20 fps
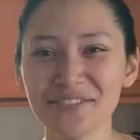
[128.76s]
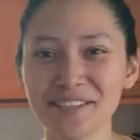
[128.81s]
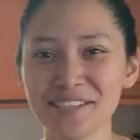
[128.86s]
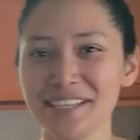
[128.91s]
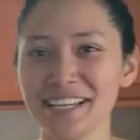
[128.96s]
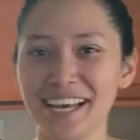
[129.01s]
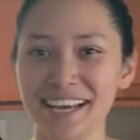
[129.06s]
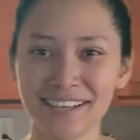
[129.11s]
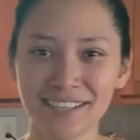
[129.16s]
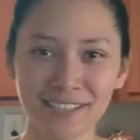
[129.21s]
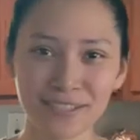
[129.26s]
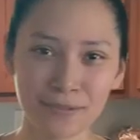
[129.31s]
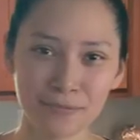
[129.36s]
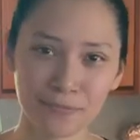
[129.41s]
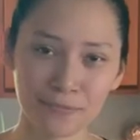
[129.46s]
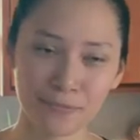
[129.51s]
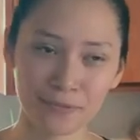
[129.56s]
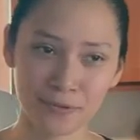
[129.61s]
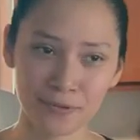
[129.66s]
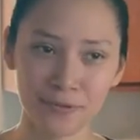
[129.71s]
the next
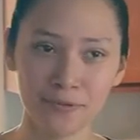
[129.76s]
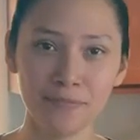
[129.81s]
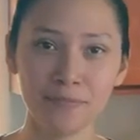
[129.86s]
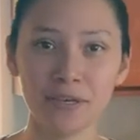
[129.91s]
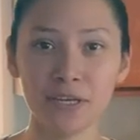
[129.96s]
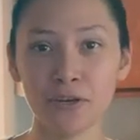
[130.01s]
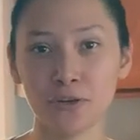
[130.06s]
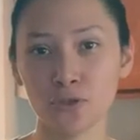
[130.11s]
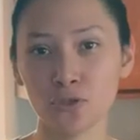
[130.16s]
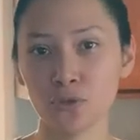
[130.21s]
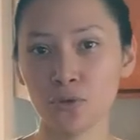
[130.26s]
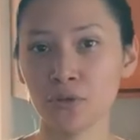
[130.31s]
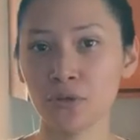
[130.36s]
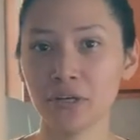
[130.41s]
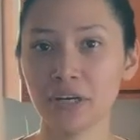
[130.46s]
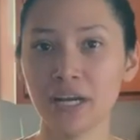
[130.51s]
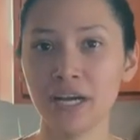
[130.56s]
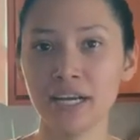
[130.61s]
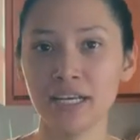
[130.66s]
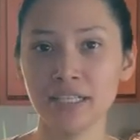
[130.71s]
room in our tour,
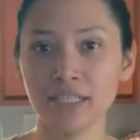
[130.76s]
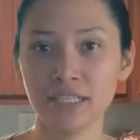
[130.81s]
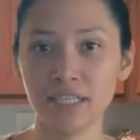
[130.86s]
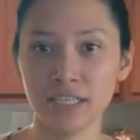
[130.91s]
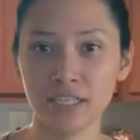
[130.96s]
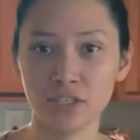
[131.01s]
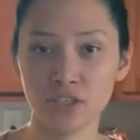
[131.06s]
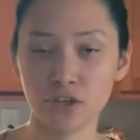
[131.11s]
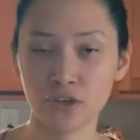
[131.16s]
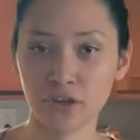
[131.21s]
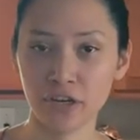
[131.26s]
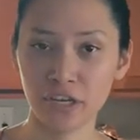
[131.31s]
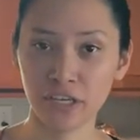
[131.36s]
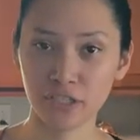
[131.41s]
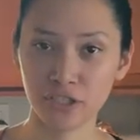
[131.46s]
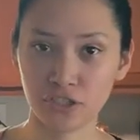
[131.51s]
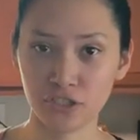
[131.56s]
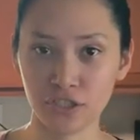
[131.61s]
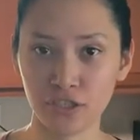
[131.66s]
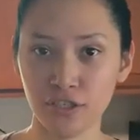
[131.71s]
guys, is our
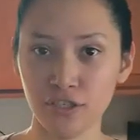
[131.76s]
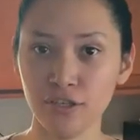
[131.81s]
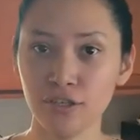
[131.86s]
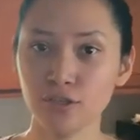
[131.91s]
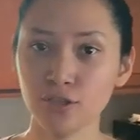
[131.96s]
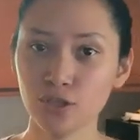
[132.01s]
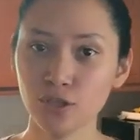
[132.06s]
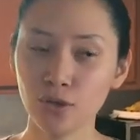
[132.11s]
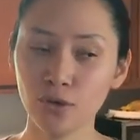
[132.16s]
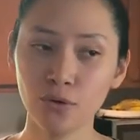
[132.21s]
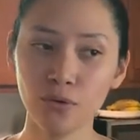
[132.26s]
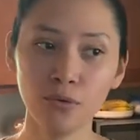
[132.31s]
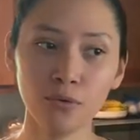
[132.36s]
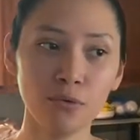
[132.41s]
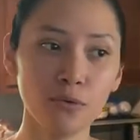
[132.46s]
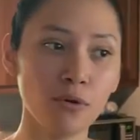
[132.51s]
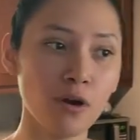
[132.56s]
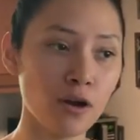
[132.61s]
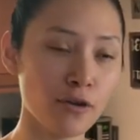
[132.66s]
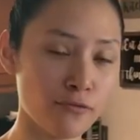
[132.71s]
kitchen.
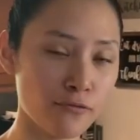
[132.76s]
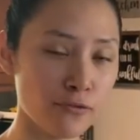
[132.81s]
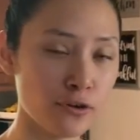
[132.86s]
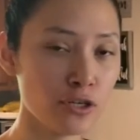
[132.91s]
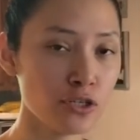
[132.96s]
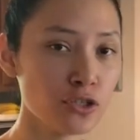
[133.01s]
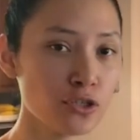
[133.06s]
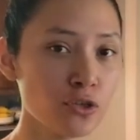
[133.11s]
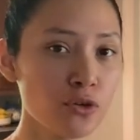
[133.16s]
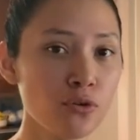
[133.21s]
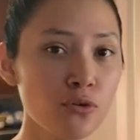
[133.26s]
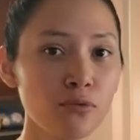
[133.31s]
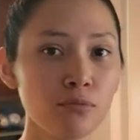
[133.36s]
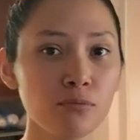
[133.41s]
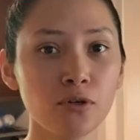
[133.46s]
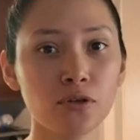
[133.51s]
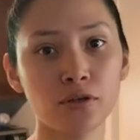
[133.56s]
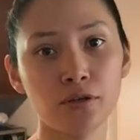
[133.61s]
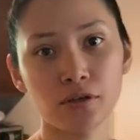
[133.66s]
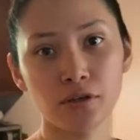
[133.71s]
So our first home,
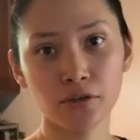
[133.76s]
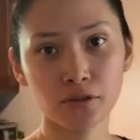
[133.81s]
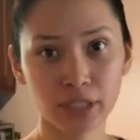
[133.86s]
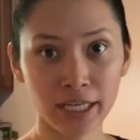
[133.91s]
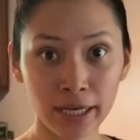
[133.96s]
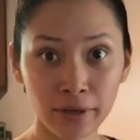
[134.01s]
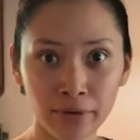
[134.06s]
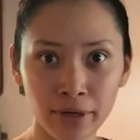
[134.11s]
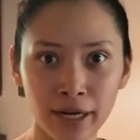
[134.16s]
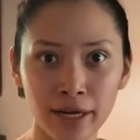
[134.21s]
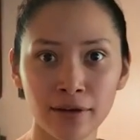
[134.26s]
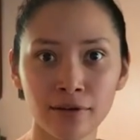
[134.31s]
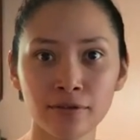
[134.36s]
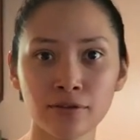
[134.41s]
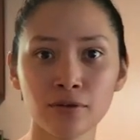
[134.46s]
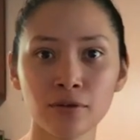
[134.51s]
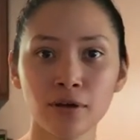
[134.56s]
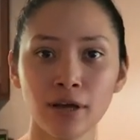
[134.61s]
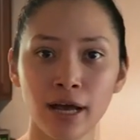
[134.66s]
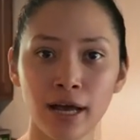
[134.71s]
our
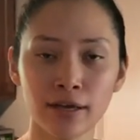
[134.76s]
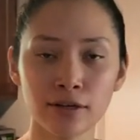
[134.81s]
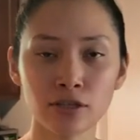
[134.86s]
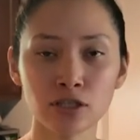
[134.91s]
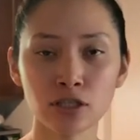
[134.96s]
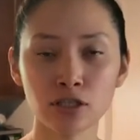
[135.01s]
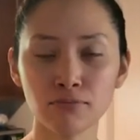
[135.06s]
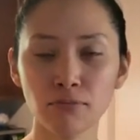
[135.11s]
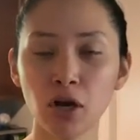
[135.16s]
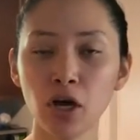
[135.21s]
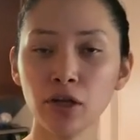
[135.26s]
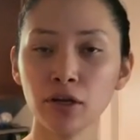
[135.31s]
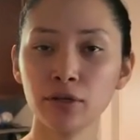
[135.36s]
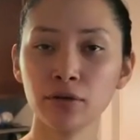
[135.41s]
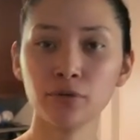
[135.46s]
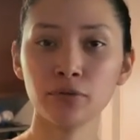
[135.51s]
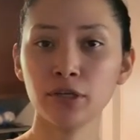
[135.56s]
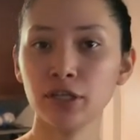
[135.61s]
townhouse, had a small little